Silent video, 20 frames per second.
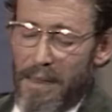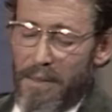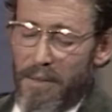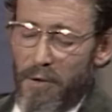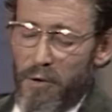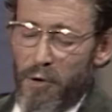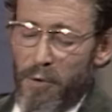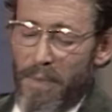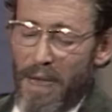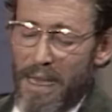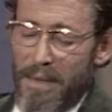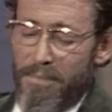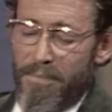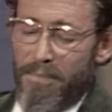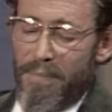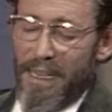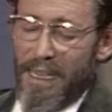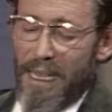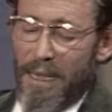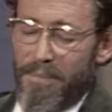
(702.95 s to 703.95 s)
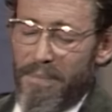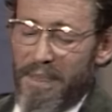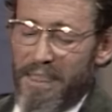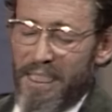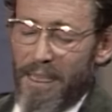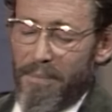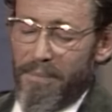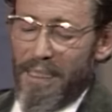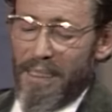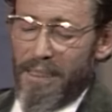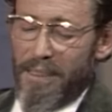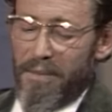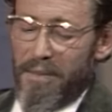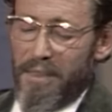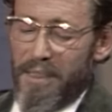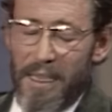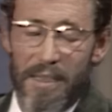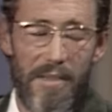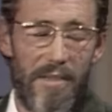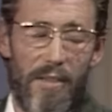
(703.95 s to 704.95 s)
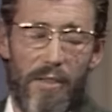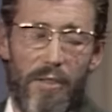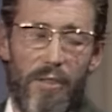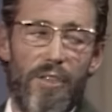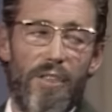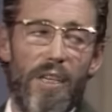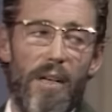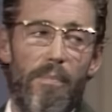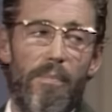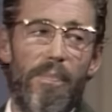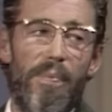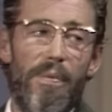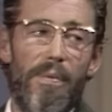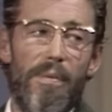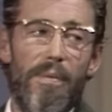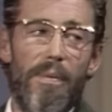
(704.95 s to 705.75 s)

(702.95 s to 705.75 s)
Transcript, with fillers: thought you might bring up the subject of censorship.